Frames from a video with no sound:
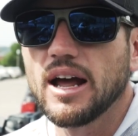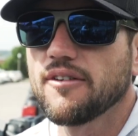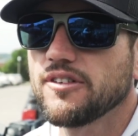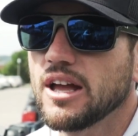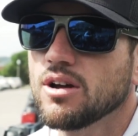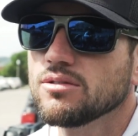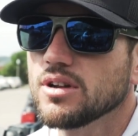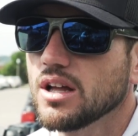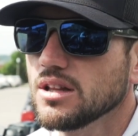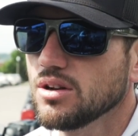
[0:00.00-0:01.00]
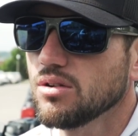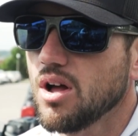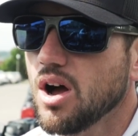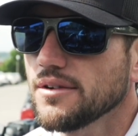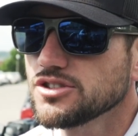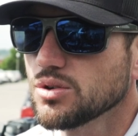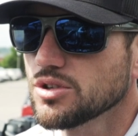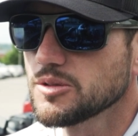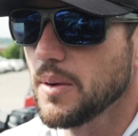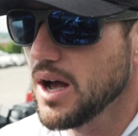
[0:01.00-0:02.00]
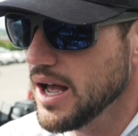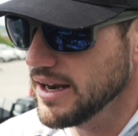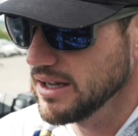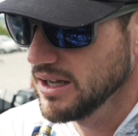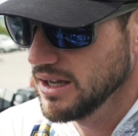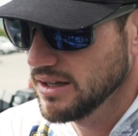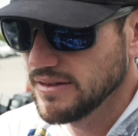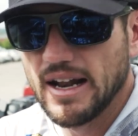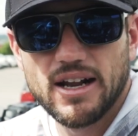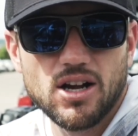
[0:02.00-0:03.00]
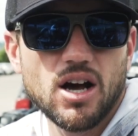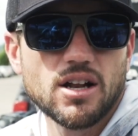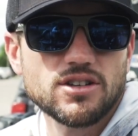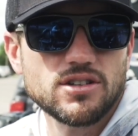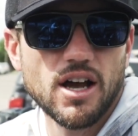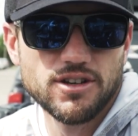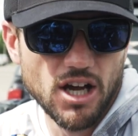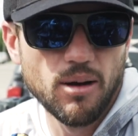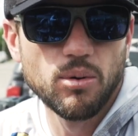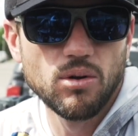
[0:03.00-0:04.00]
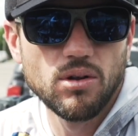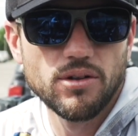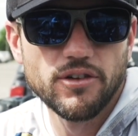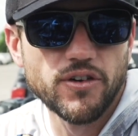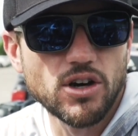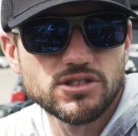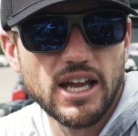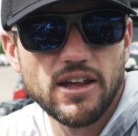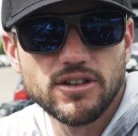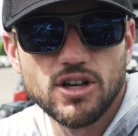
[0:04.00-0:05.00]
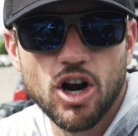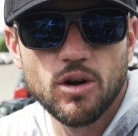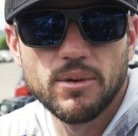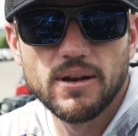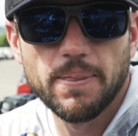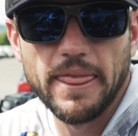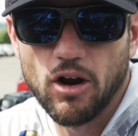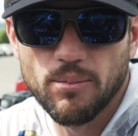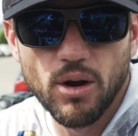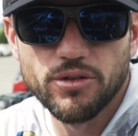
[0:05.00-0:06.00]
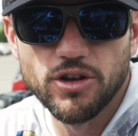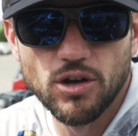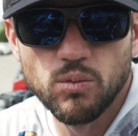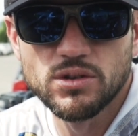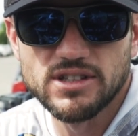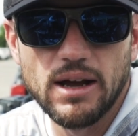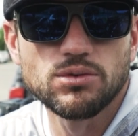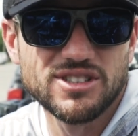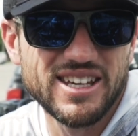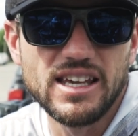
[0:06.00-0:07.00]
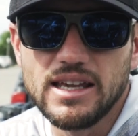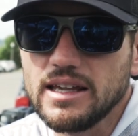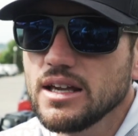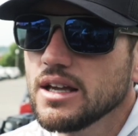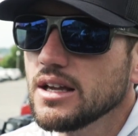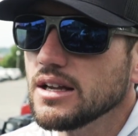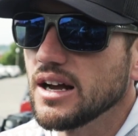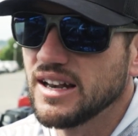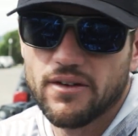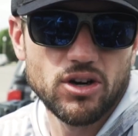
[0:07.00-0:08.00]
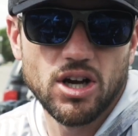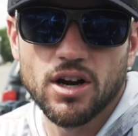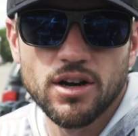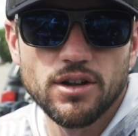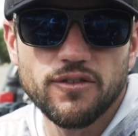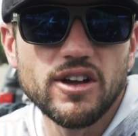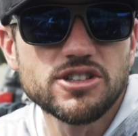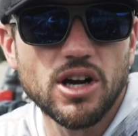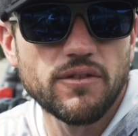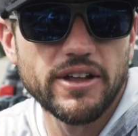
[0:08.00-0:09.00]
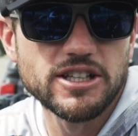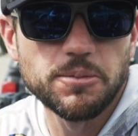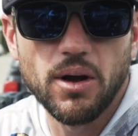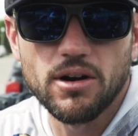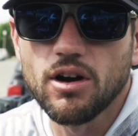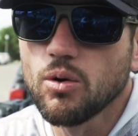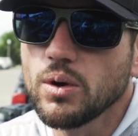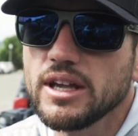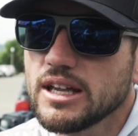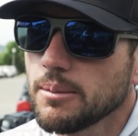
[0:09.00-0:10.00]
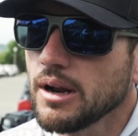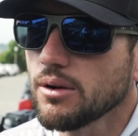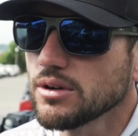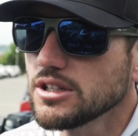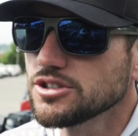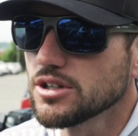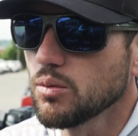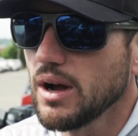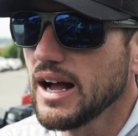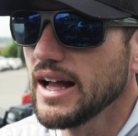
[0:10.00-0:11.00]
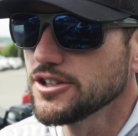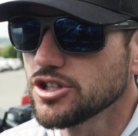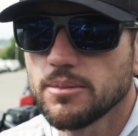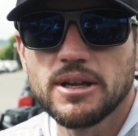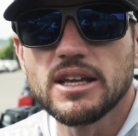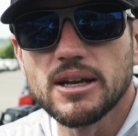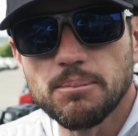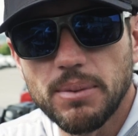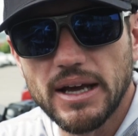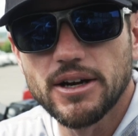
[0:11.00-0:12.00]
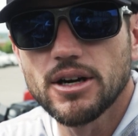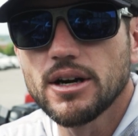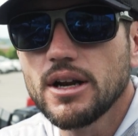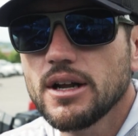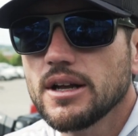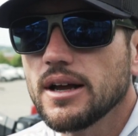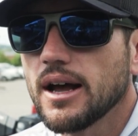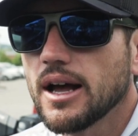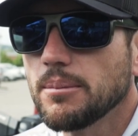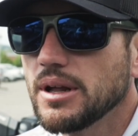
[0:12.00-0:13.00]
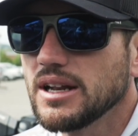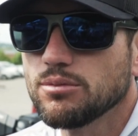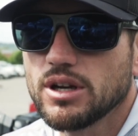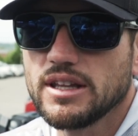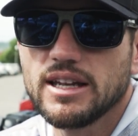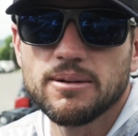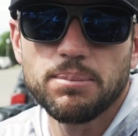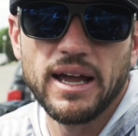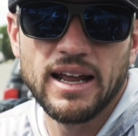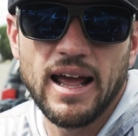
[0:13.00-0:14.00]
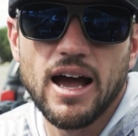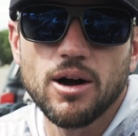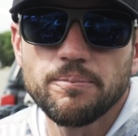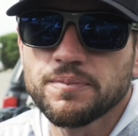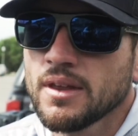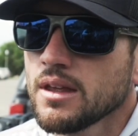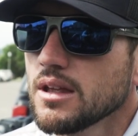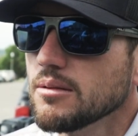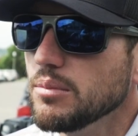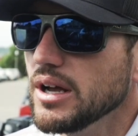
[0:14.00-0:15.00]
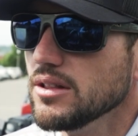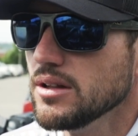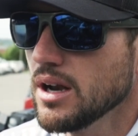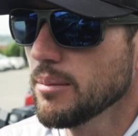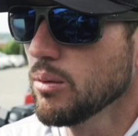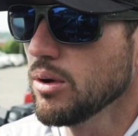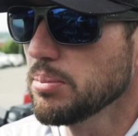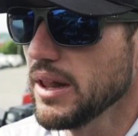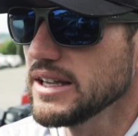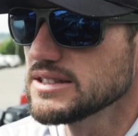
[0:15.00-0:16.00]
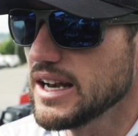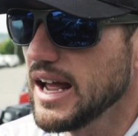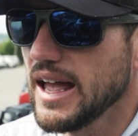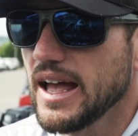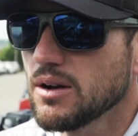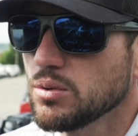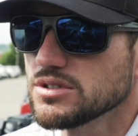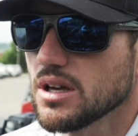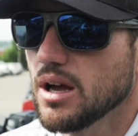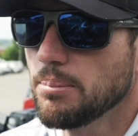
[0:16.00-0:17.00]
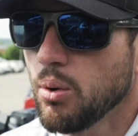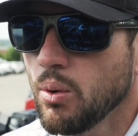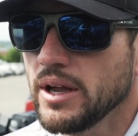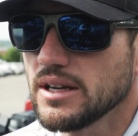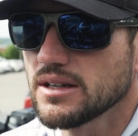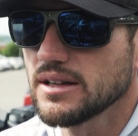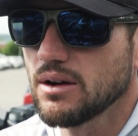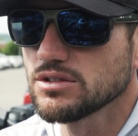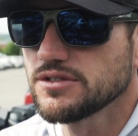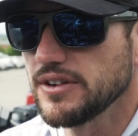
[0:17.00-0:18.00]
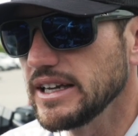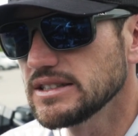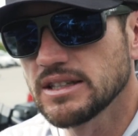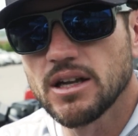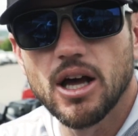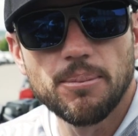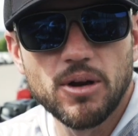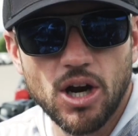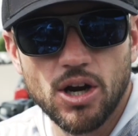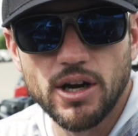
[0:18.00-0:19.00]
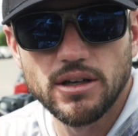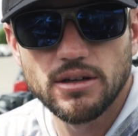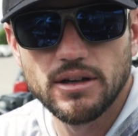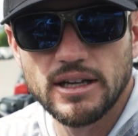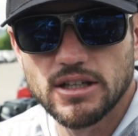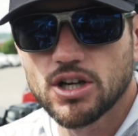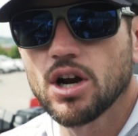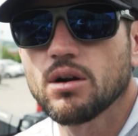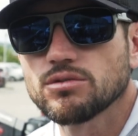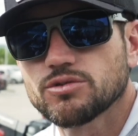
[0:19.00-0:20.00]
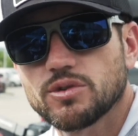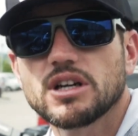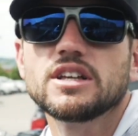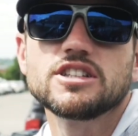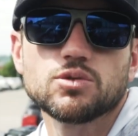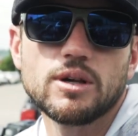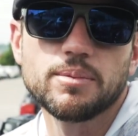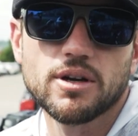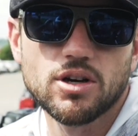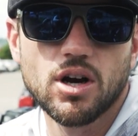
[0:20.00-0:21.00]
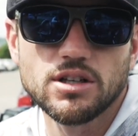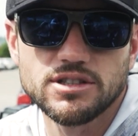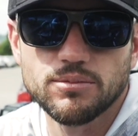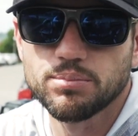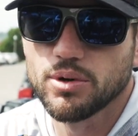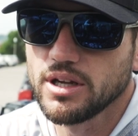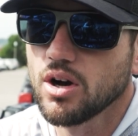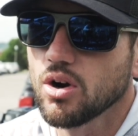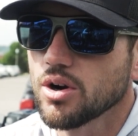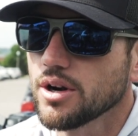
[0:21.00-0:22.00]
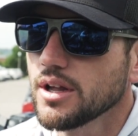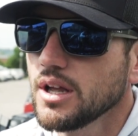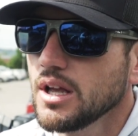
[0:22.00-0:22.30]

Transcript: I found a little offshore spot that I caught a double the first day of the tournament. They were both good ones. That was key. I never caught another fish off that spot all week. I'm not really sure why. It should have been getting better, but it really didn't pan out. But the number one place that I had was a point that was facing up current, and the current was really sweeping across it pretty hard.